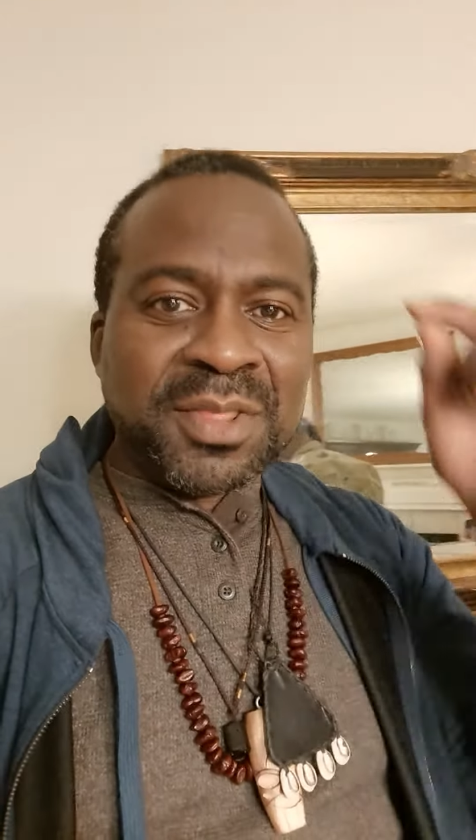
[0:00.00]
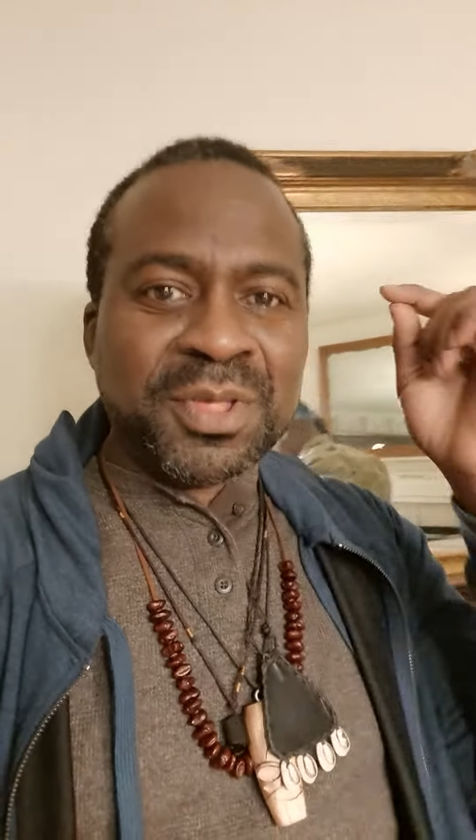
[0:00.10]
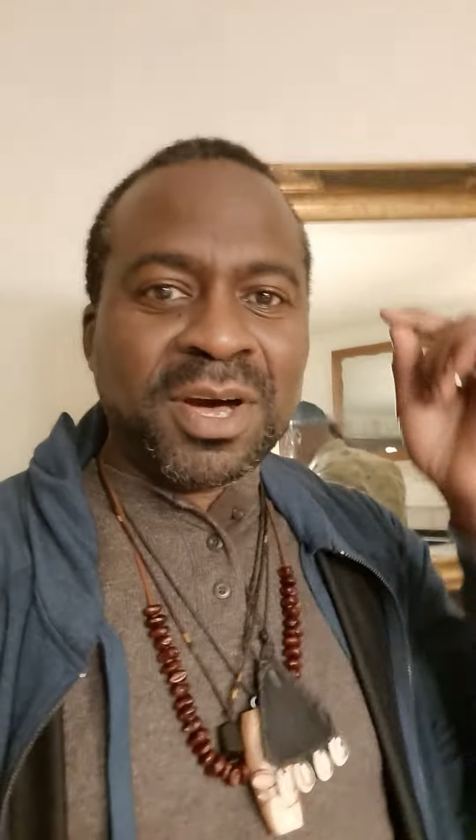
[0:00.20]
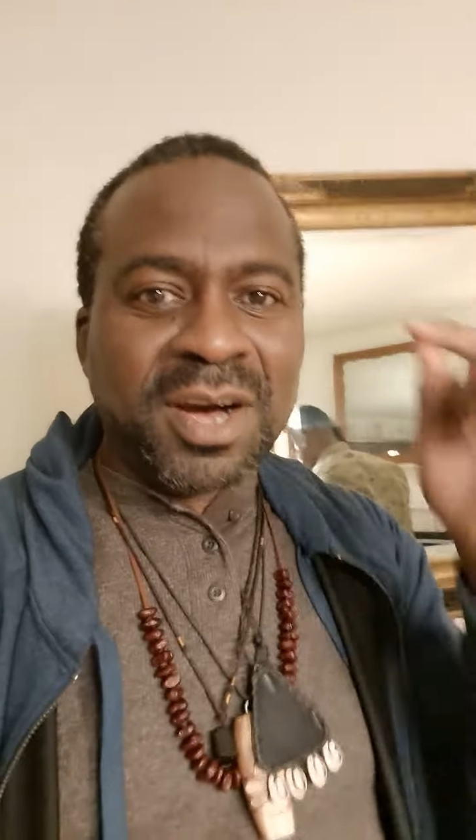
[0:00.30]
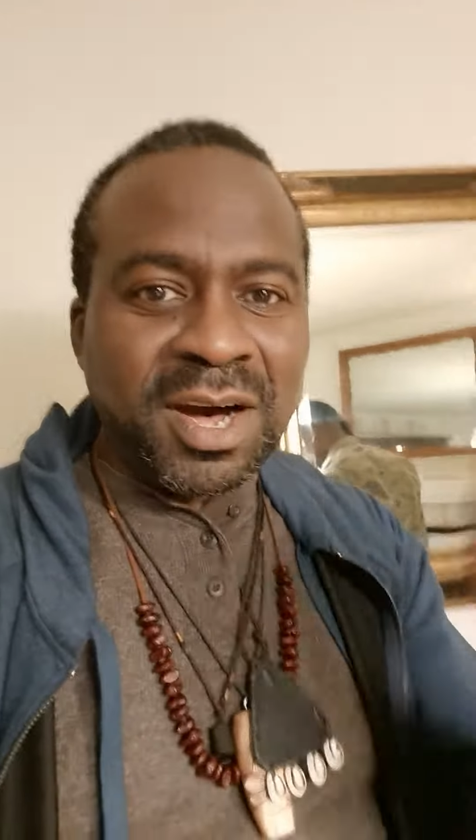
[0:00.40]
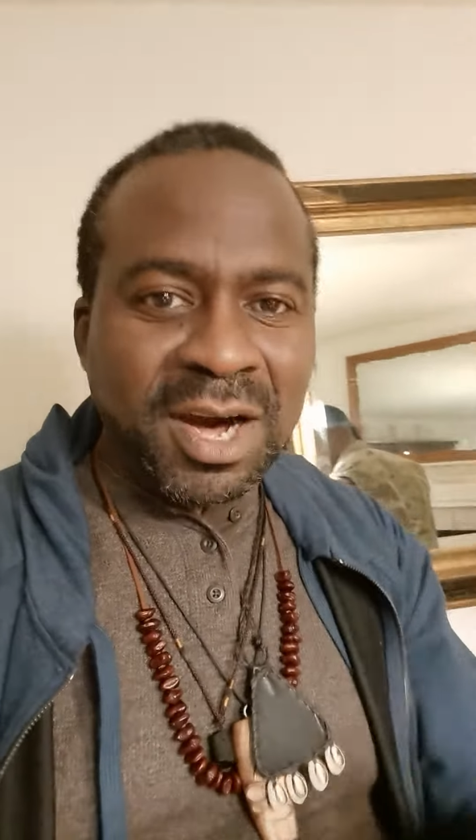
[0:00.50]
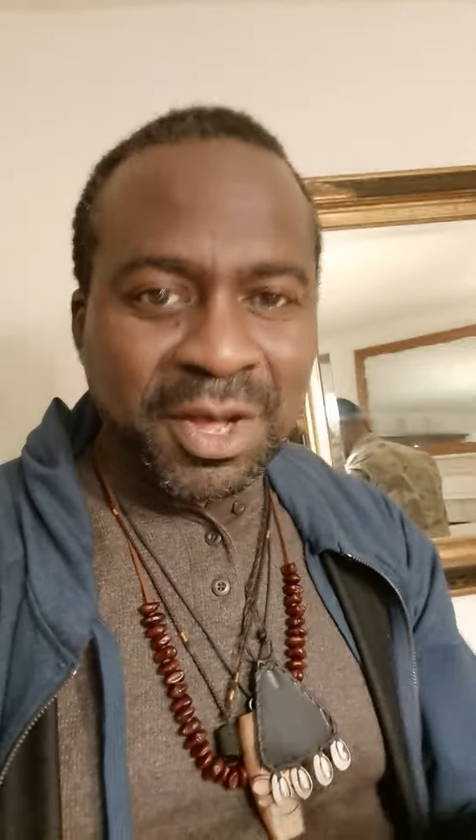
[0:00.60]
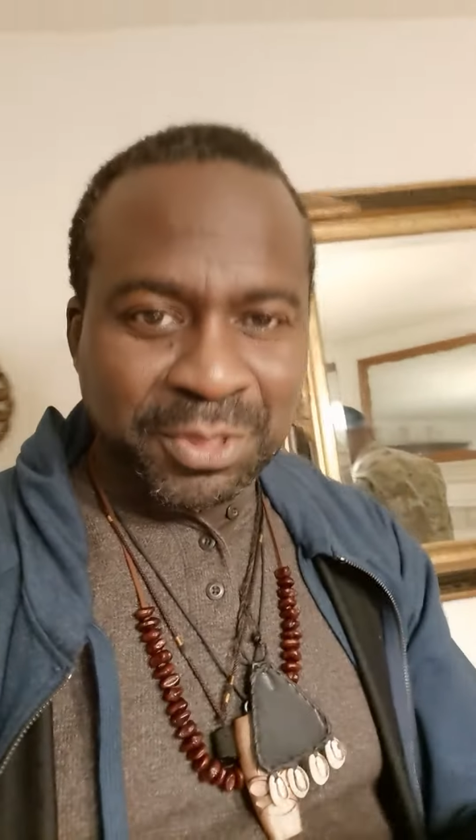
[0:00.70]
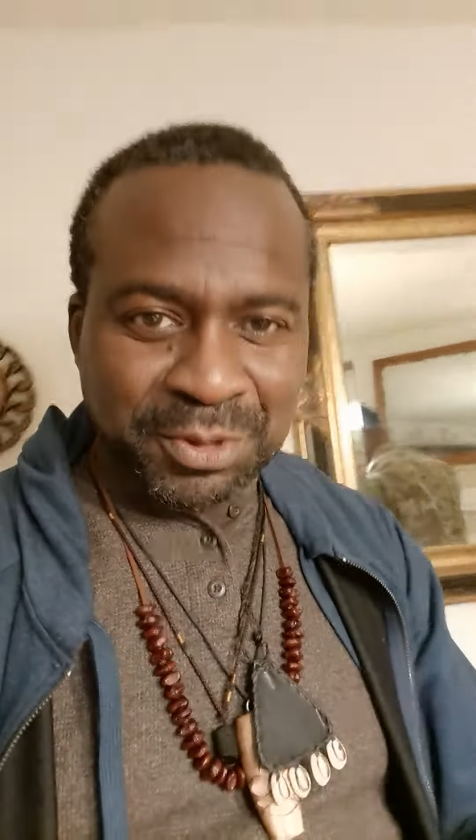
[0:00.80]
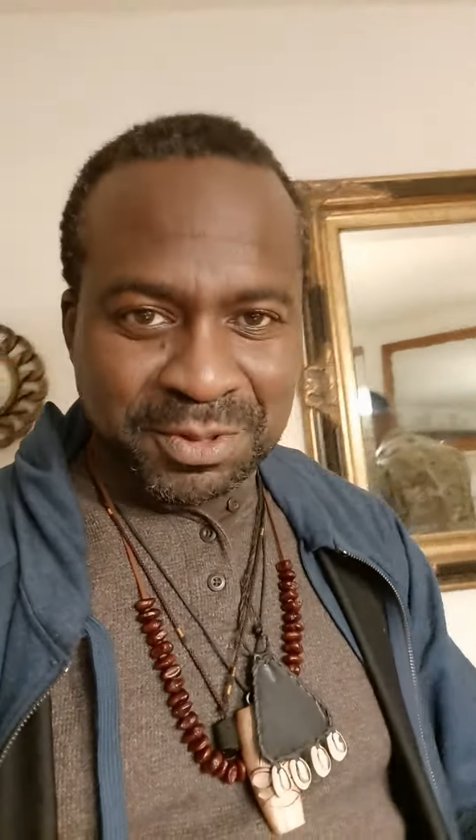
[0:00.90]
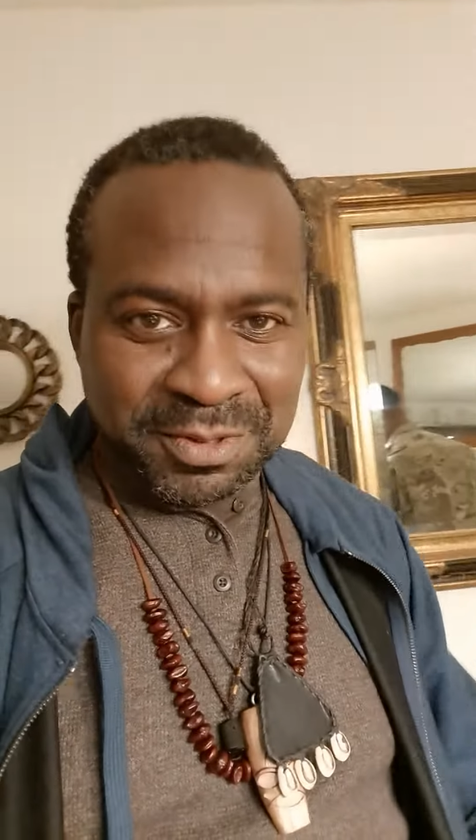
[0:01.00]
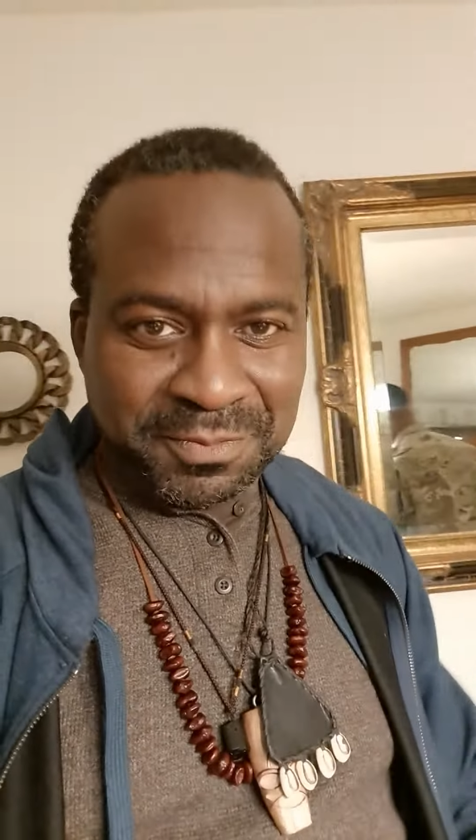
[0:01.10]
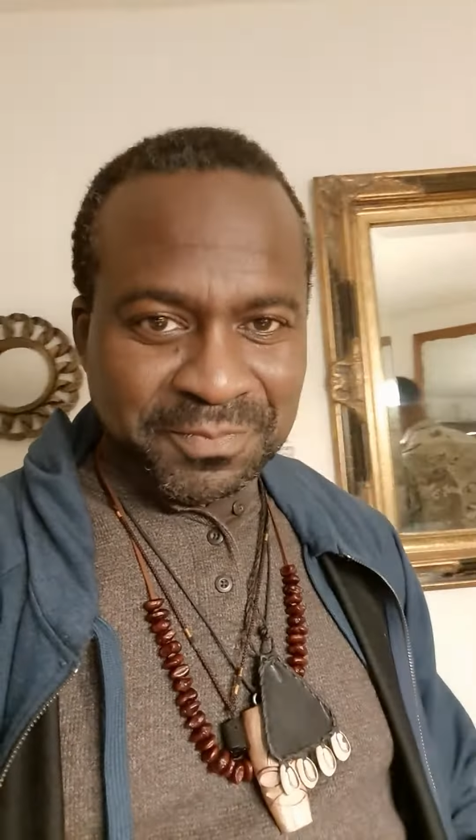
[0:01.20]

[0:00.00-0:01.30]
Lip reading: the author,